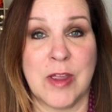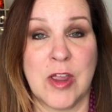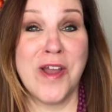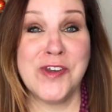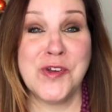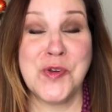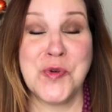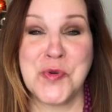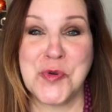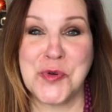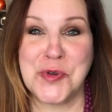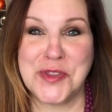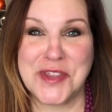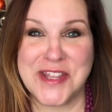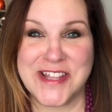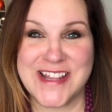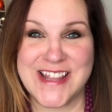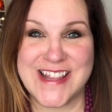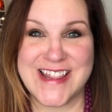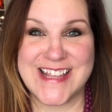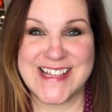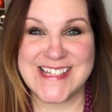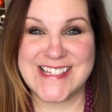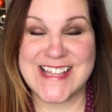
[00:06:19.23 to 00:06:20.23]
One cool thing
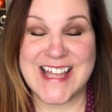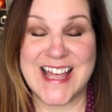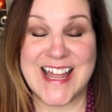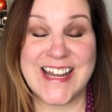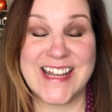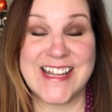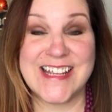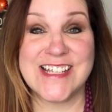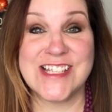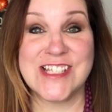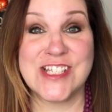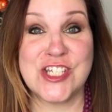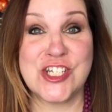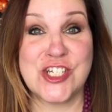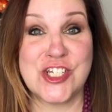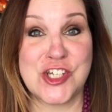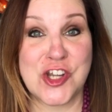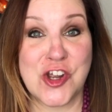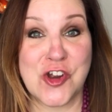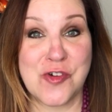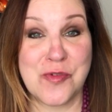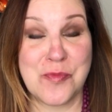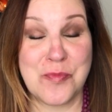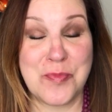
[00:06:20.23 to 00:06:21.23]
that they said is
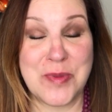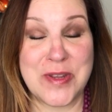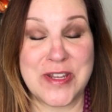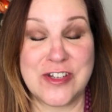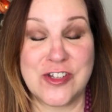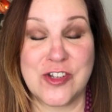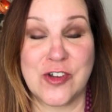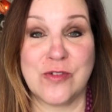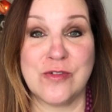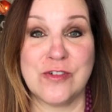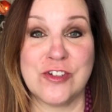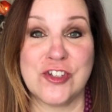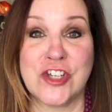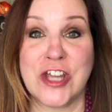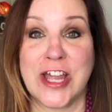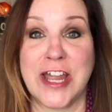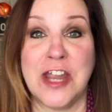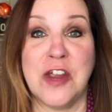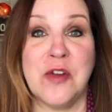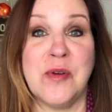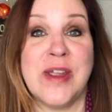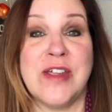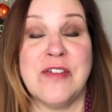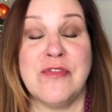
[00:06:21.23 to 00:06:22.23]
don't
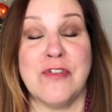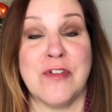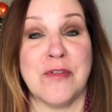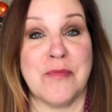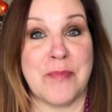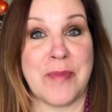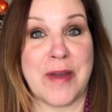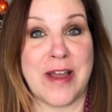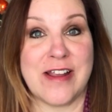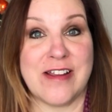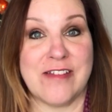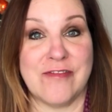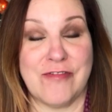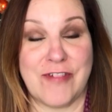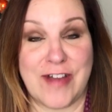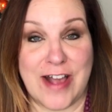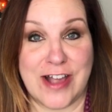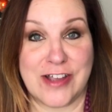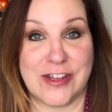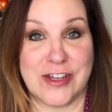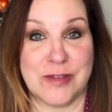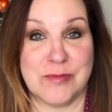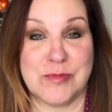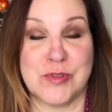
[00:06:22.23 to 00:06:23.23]
shy away from
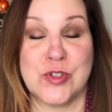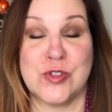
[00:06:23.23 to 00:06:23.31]
volume.